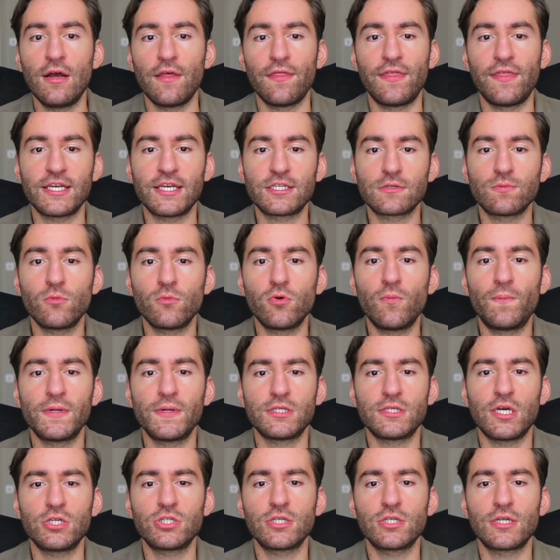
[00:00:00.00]
This small
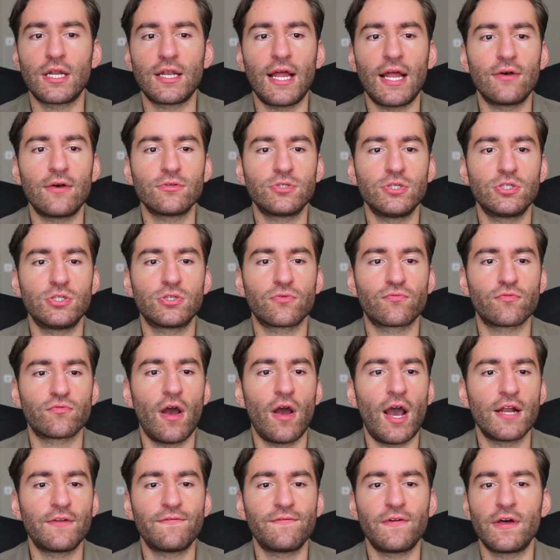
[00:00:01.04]
position allows you to
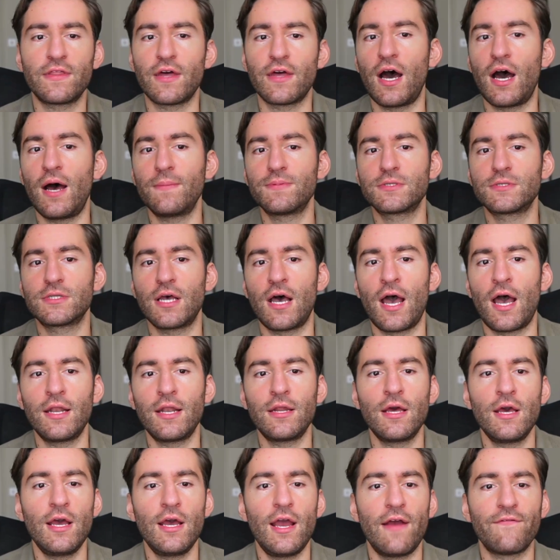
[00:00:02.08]
ride further upside
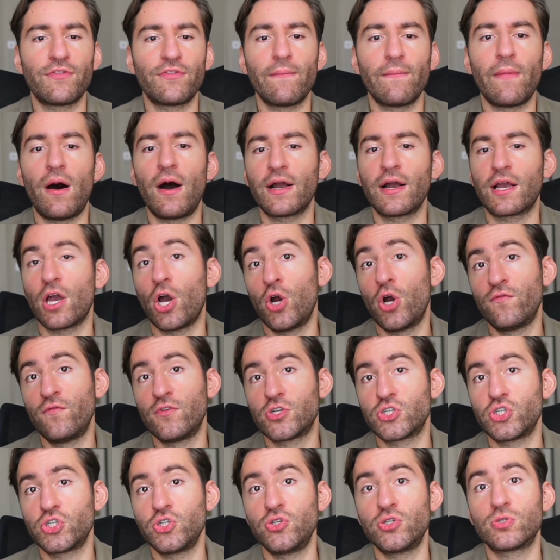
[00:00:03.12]
if the market
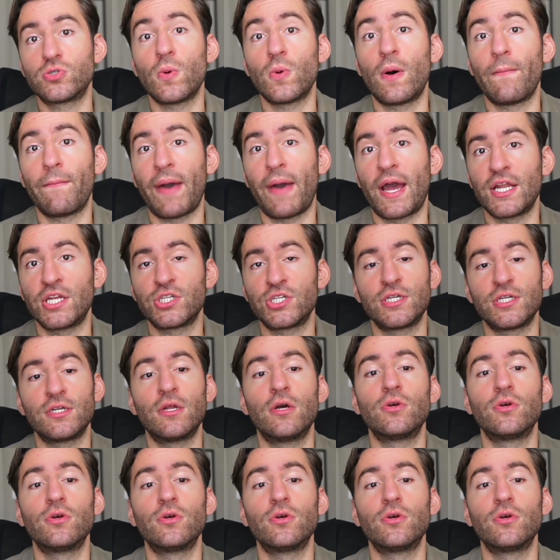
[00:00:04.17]
overshoots while managing